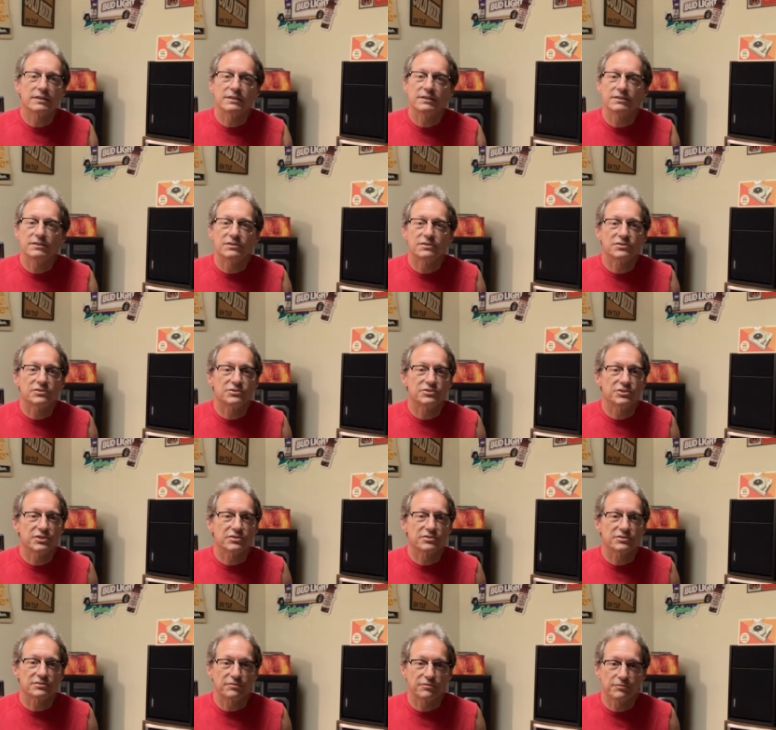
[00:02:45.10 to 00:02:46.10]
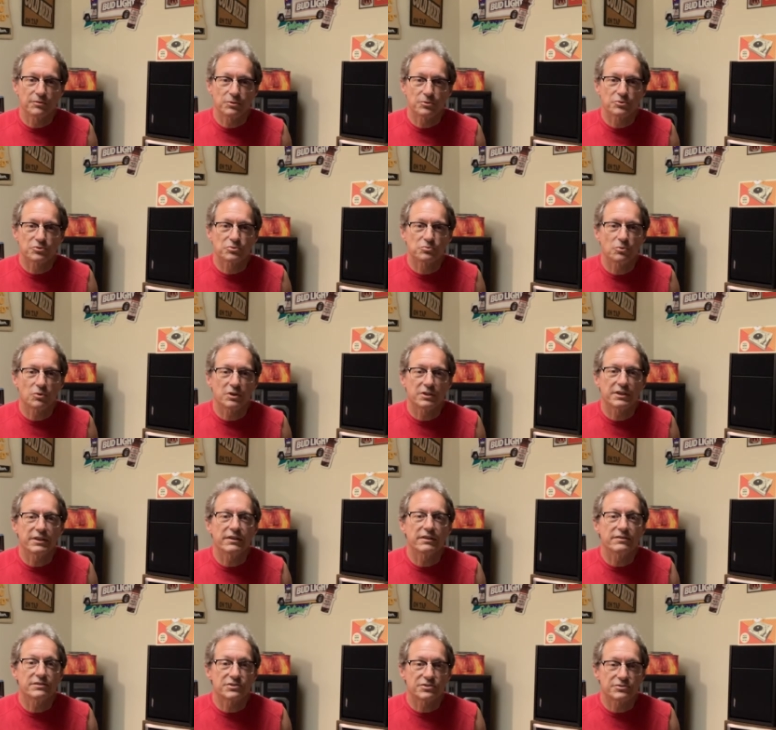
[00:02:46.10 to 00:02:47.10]
This is just the first one
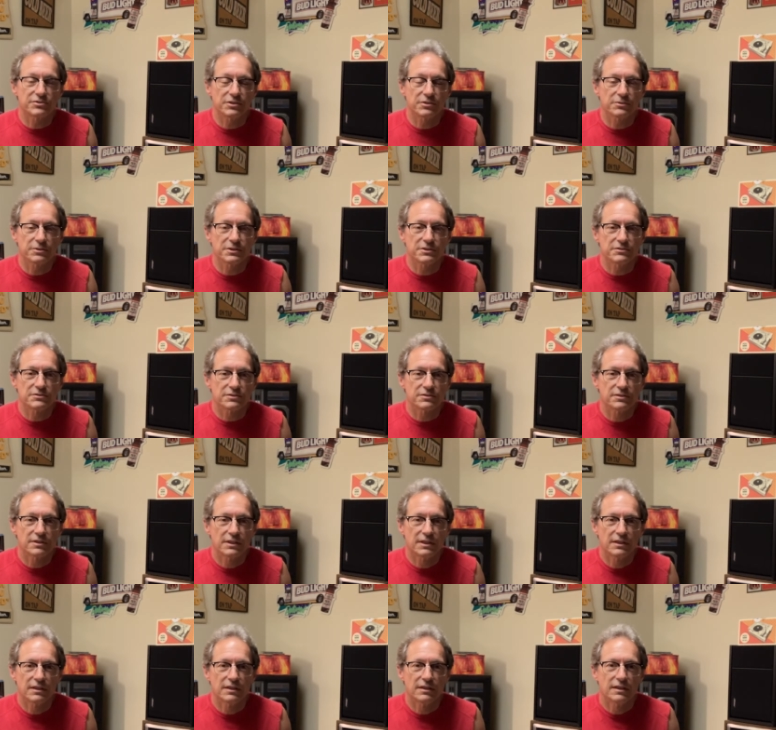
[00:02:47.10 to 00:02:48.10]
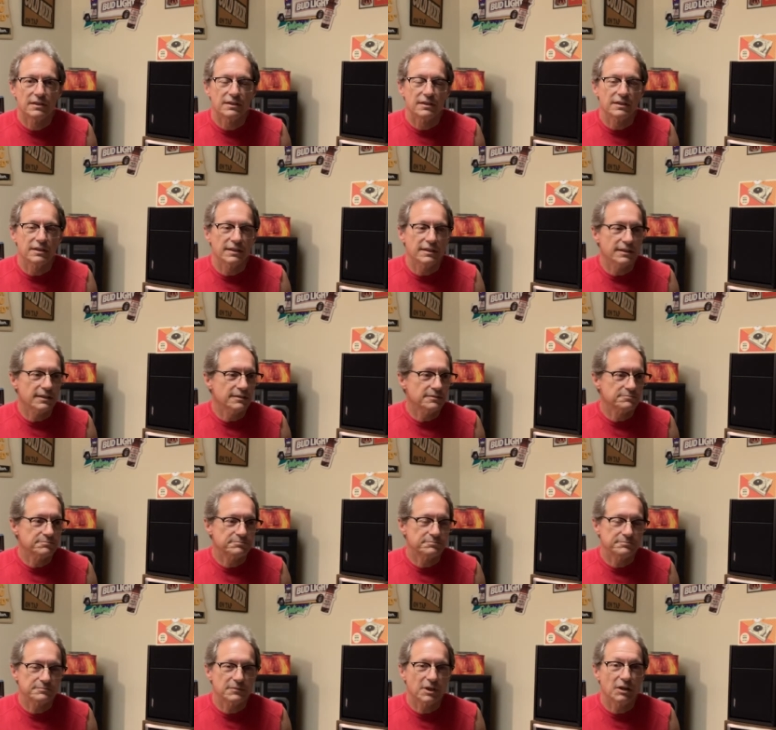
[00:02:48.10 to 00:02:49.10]
in the series.
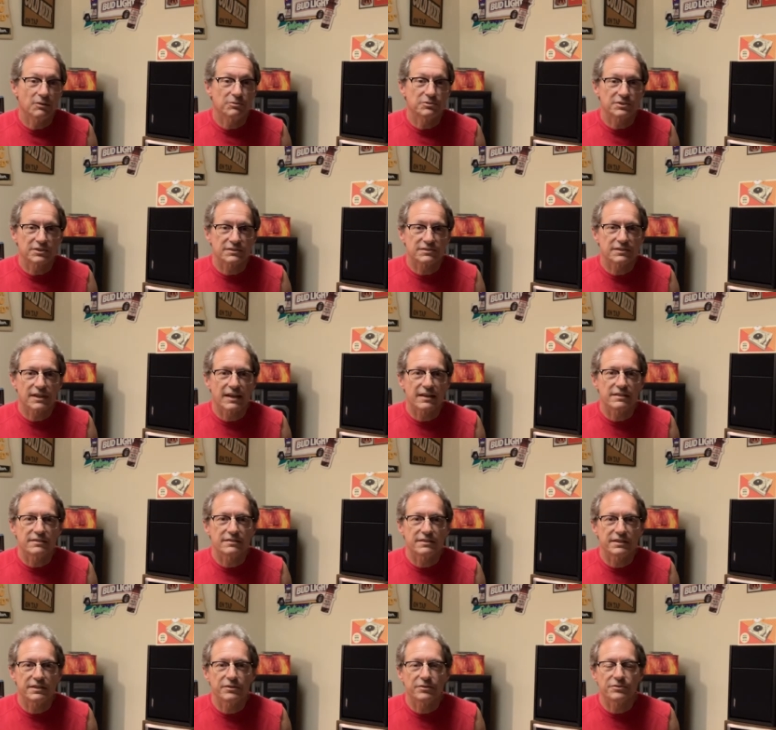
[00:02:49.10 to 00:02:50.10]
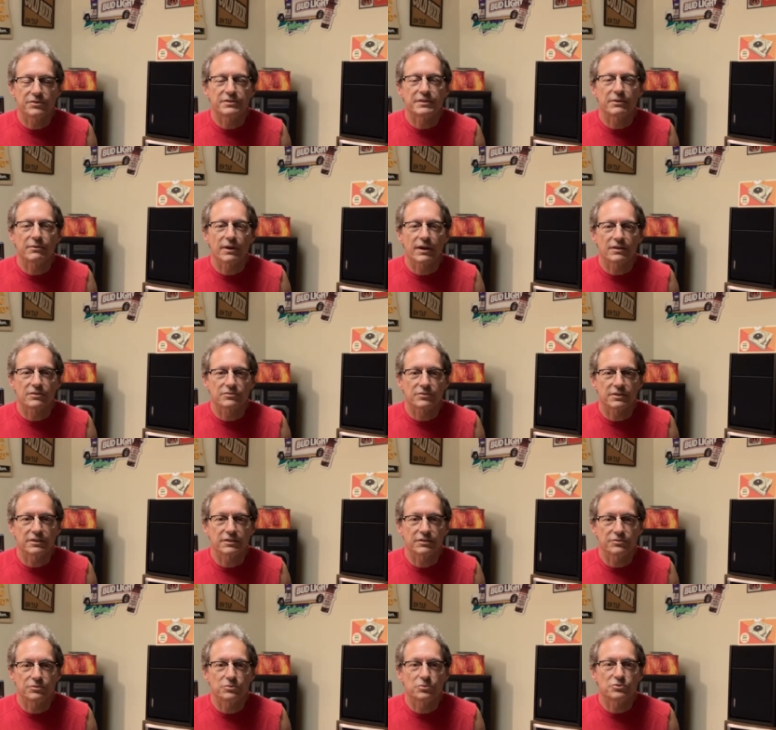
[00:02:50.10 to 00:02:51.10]
I was excited to hear that they're actually
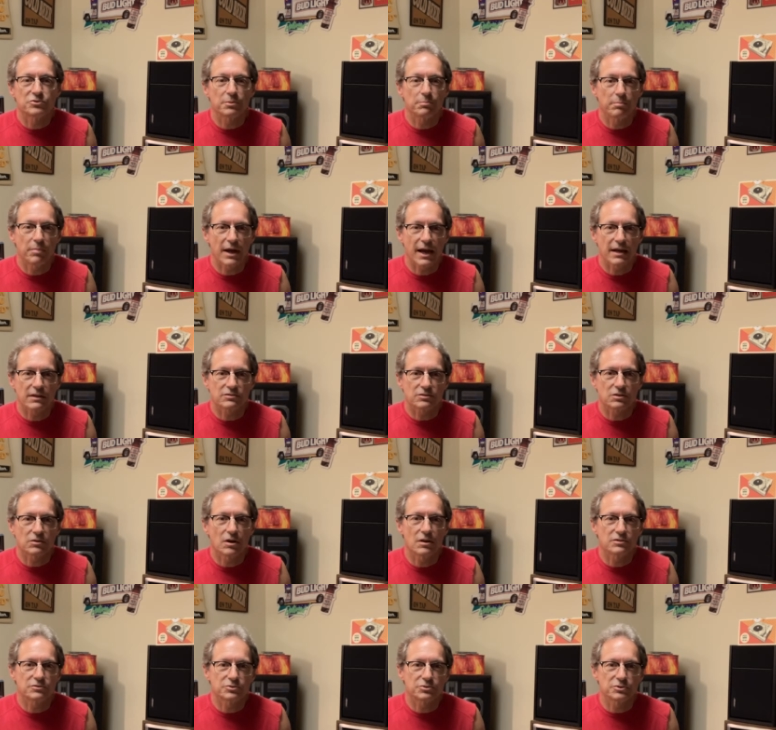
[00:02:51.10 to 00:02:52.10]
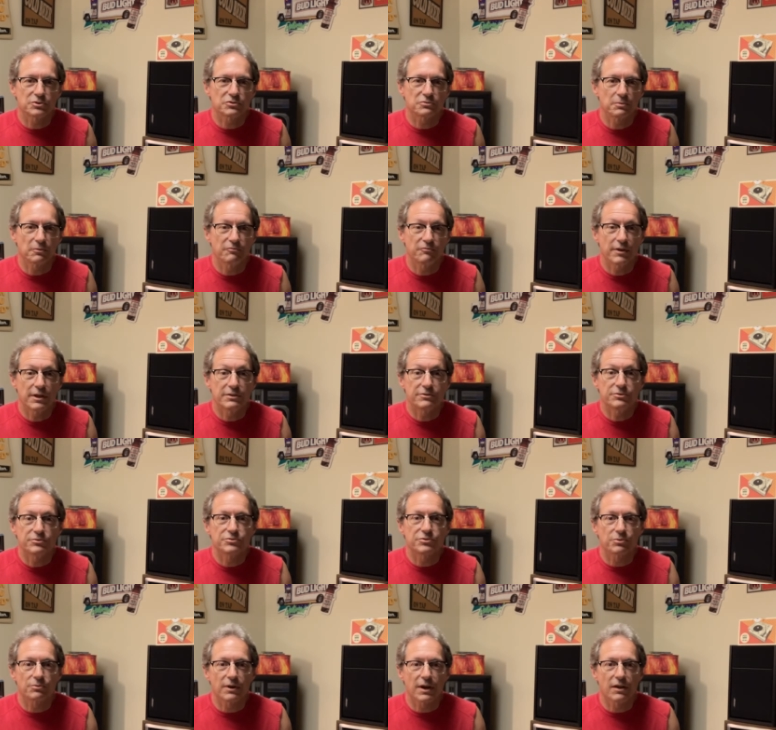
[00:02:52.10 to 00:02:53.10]
going to do some past concerts from
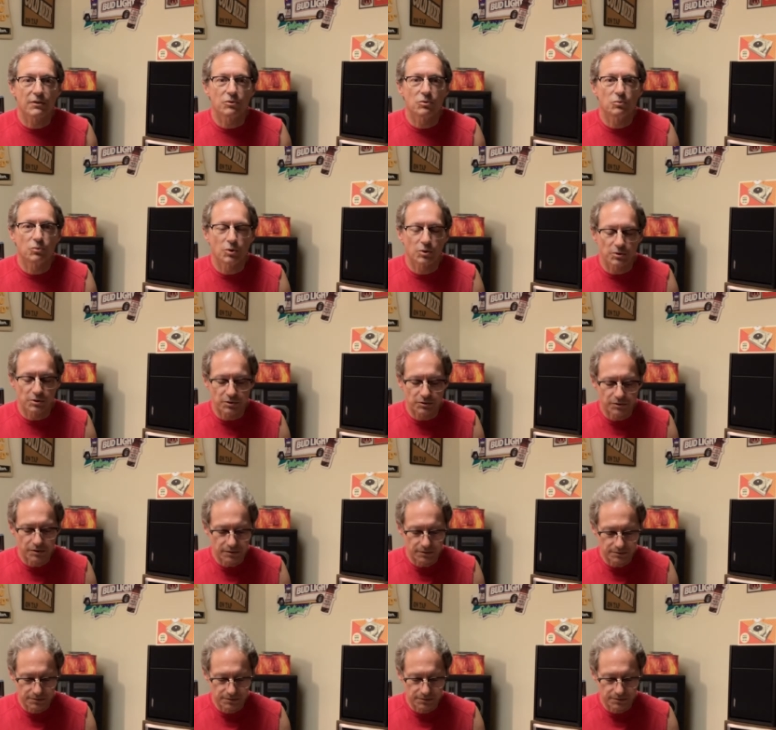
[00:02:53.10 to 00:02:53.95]
venues around the world.